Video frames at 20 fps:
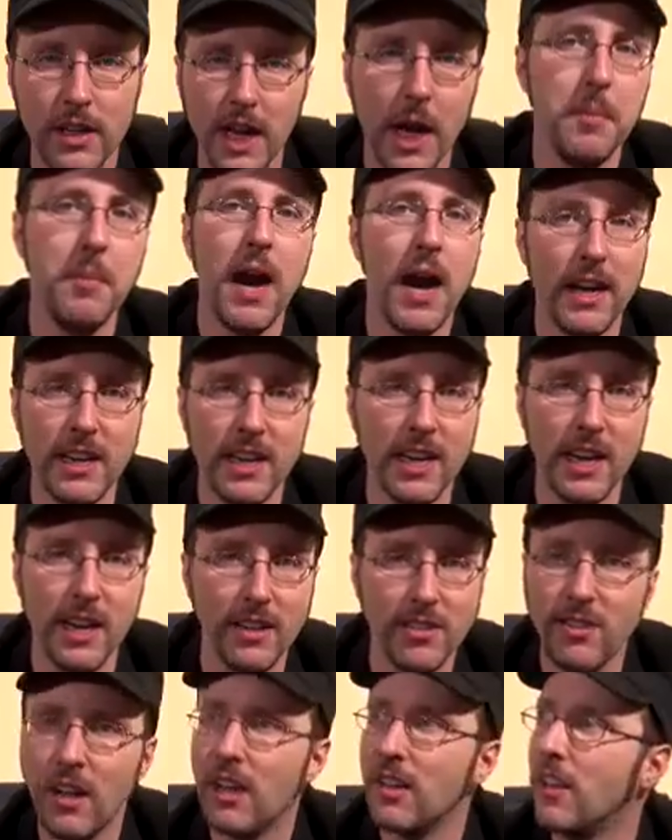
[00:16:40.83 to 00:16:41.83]
Come on,
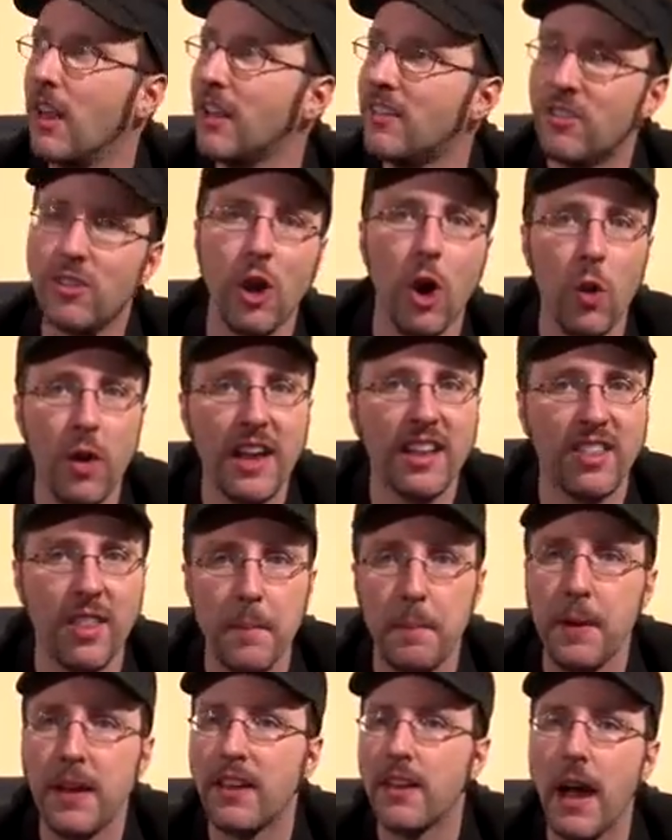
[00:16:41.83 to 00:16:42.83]
kids, let's go hit
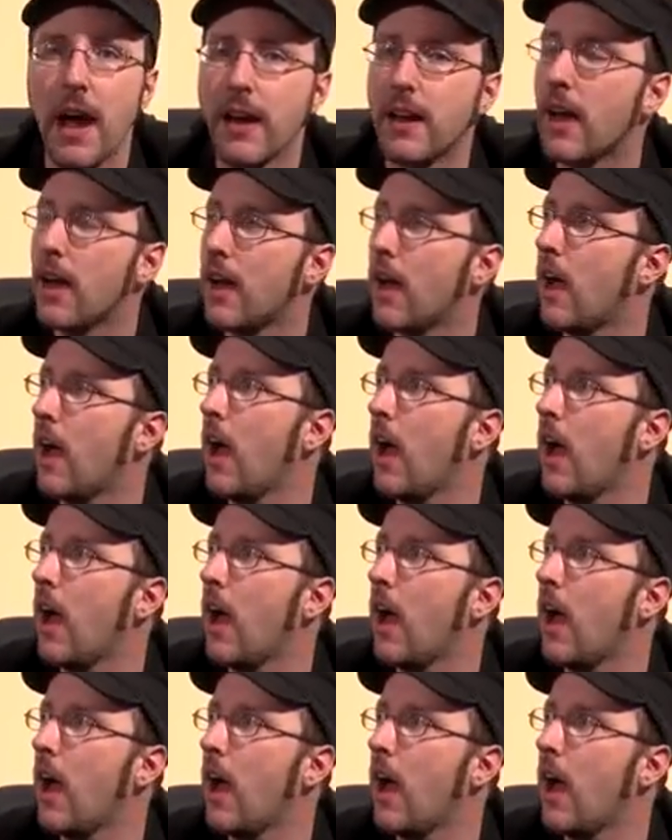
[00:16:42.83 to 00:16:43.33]
the pinata.